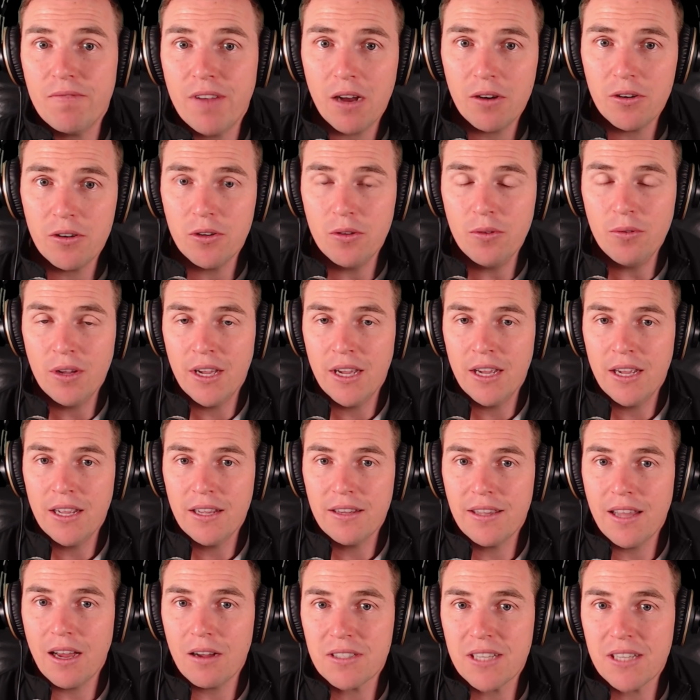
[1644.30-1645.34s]
value,
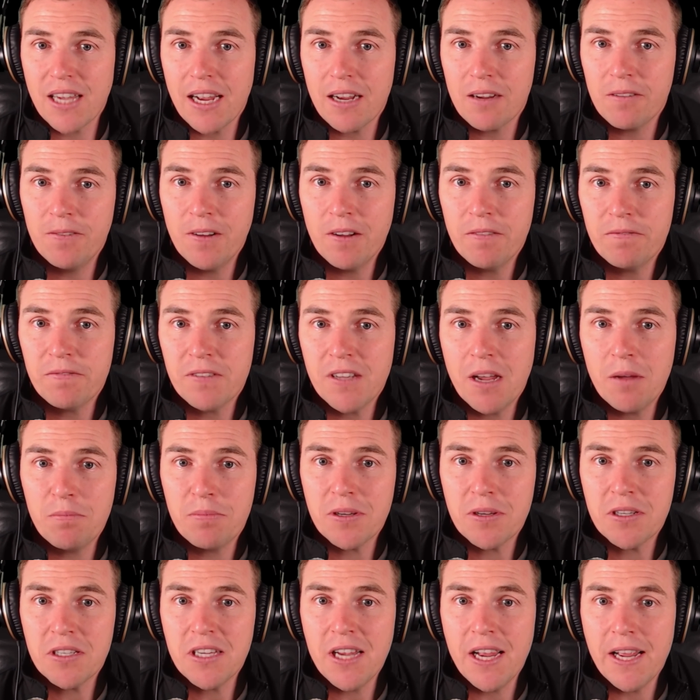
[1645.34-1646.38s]
they'll take
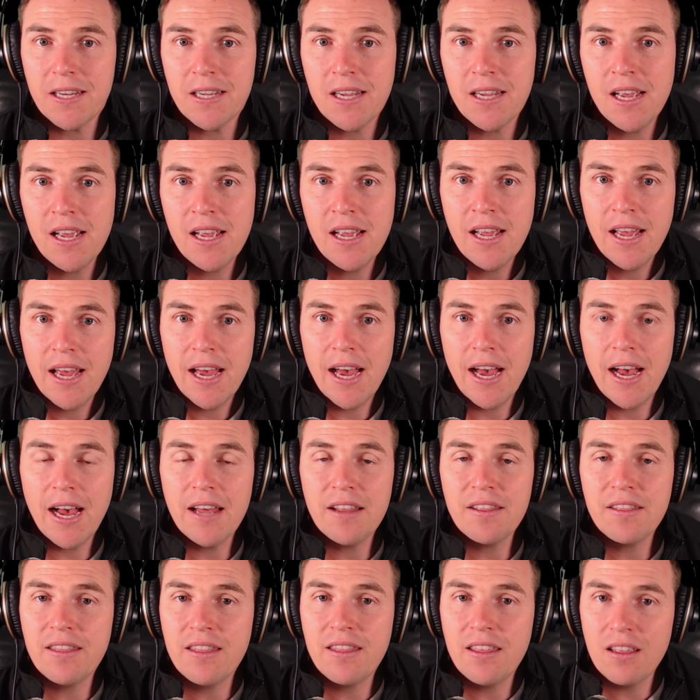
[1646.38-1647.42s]
15%. Uh,
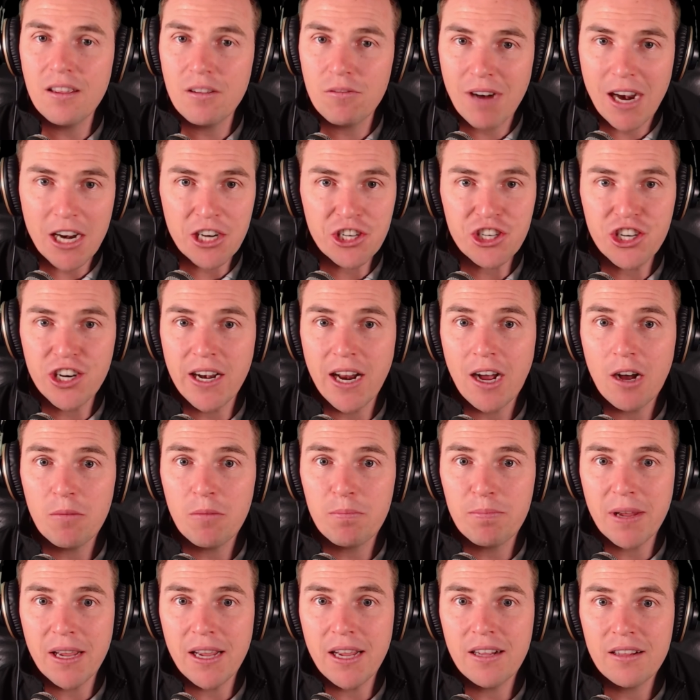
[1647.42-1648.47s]
the rationale
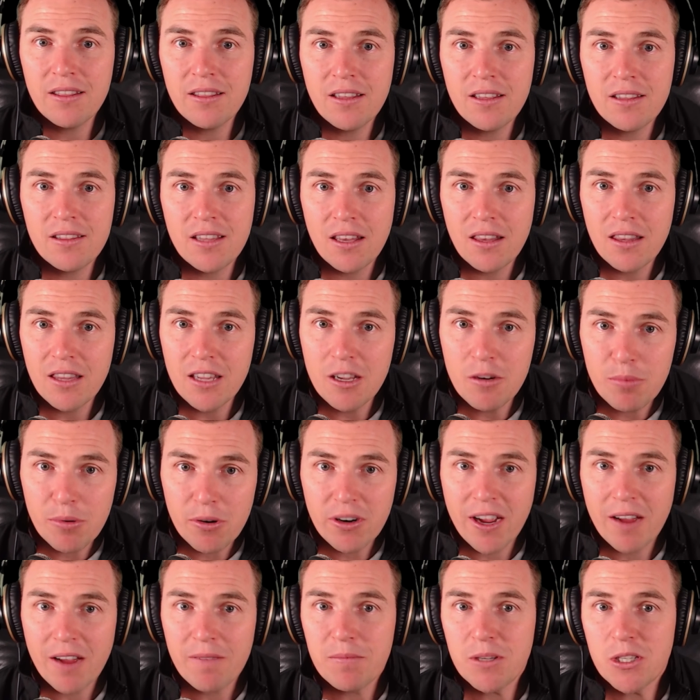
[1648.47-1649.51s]
being that the Liberal
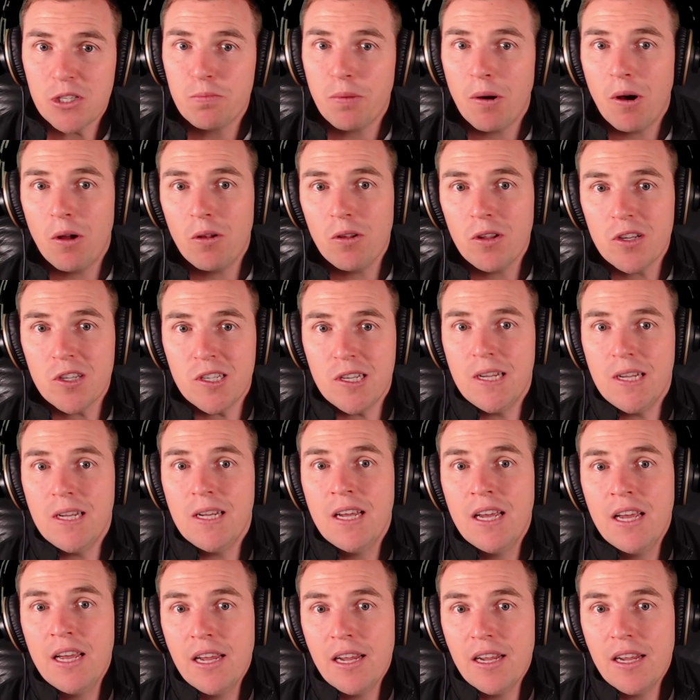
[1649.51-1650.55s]
government's policy
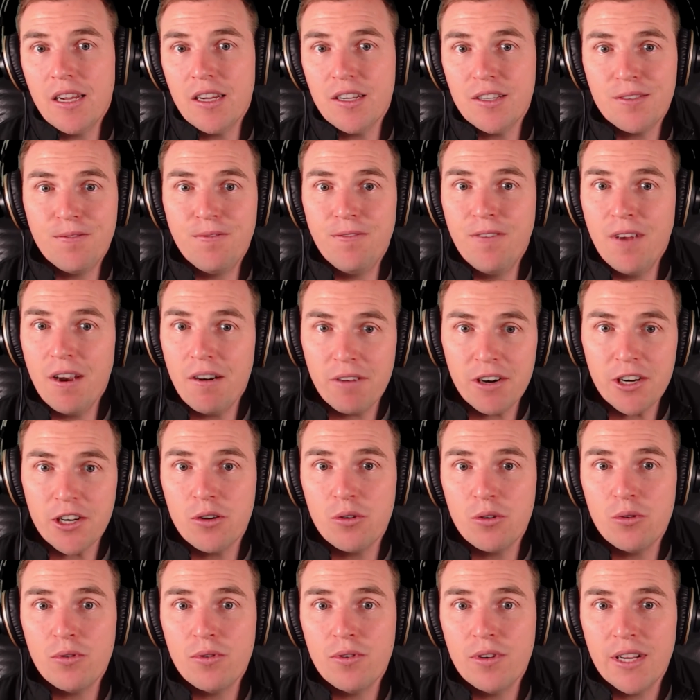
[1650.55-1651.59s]
is very
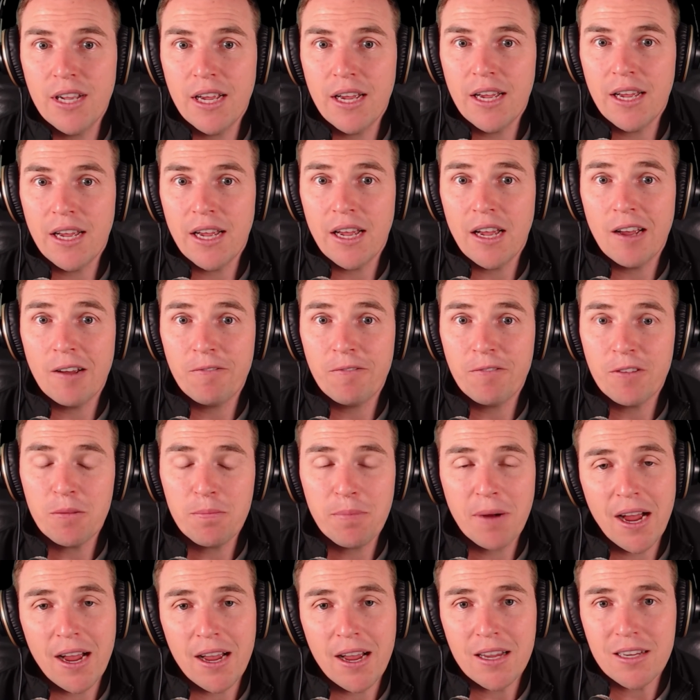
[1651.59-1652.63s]
good uh, for the
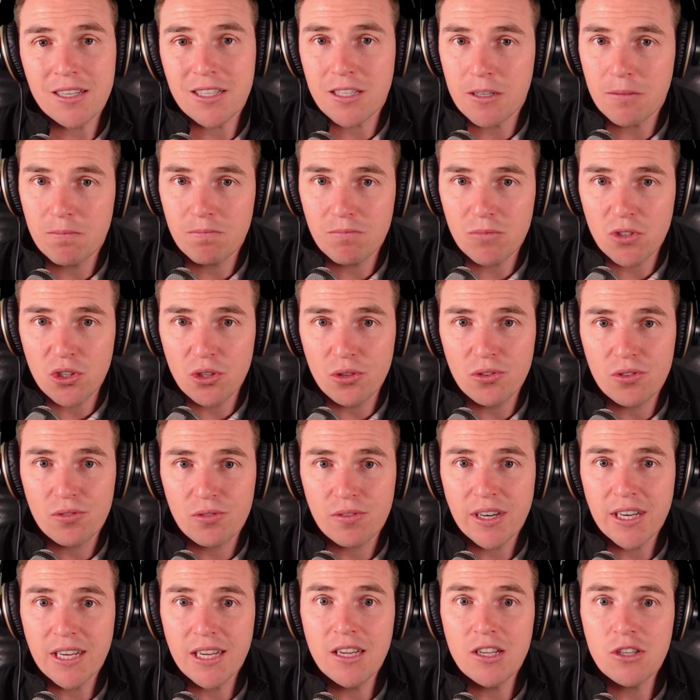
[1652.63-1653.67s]
past two,
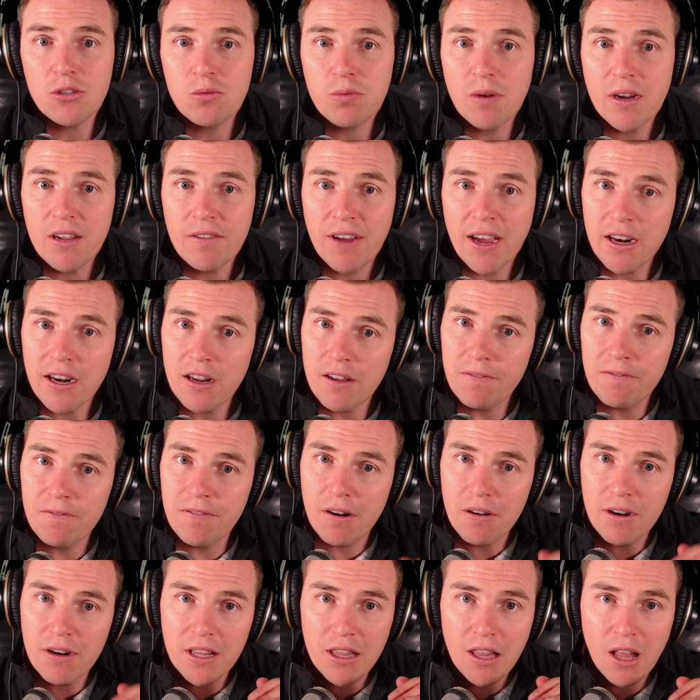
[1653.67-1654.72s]
three years where you've had a
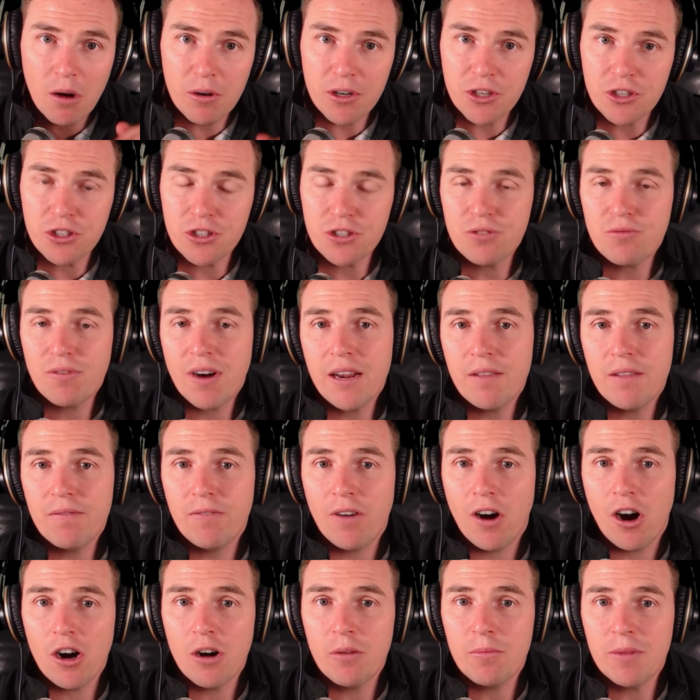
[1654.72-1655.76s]
very low interest rate
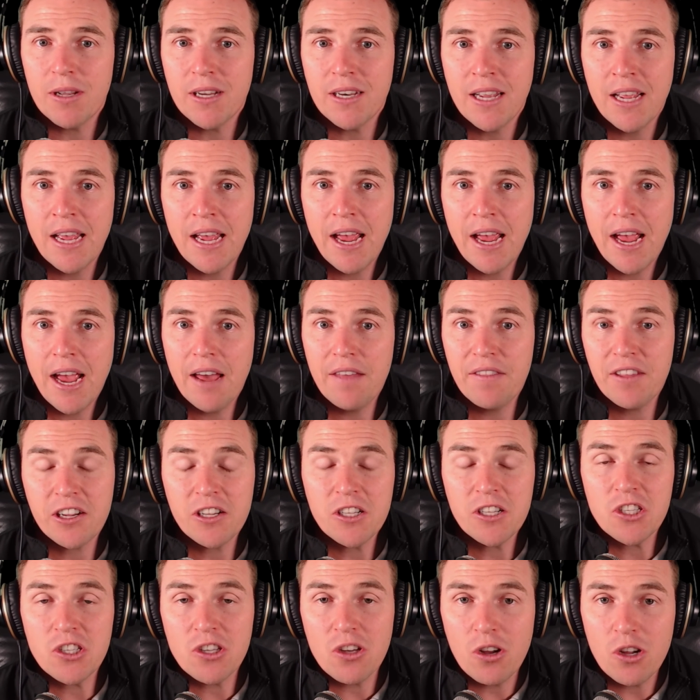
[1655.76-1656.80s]
environment, and the
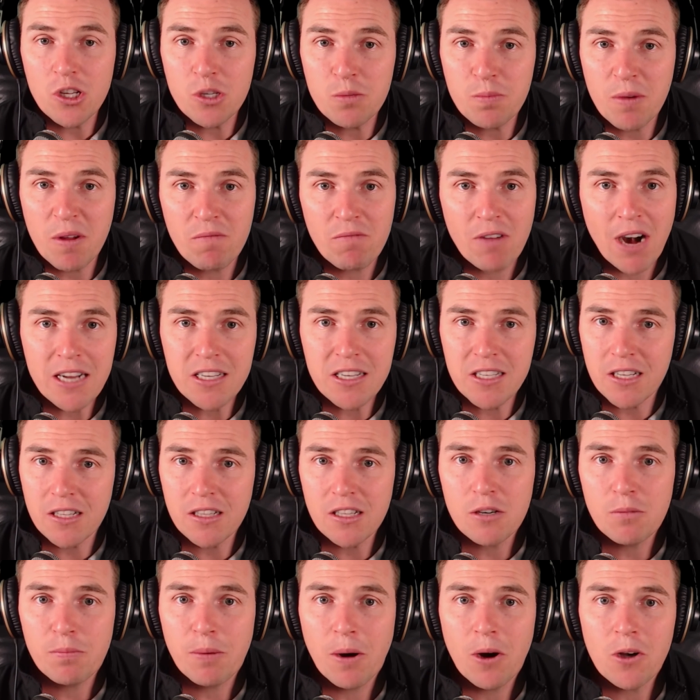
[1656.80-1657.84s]
concern's been raising
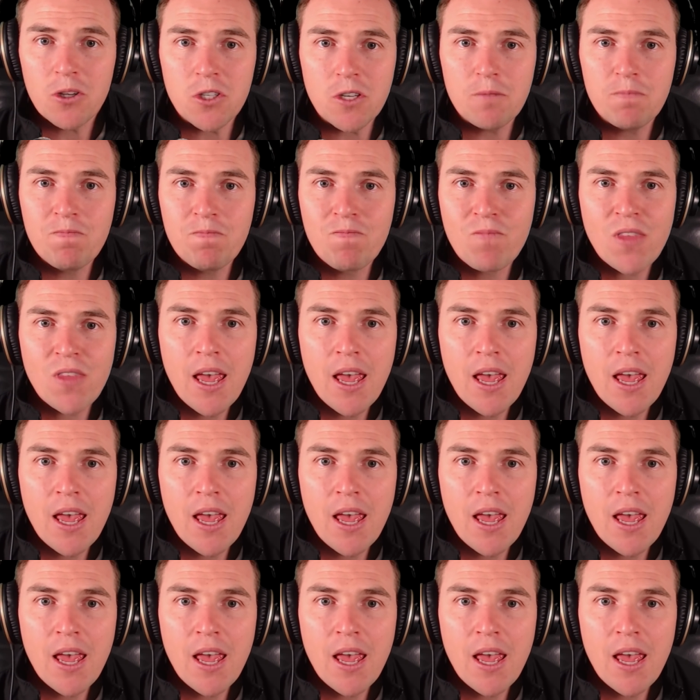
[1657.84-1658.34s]
the deposit.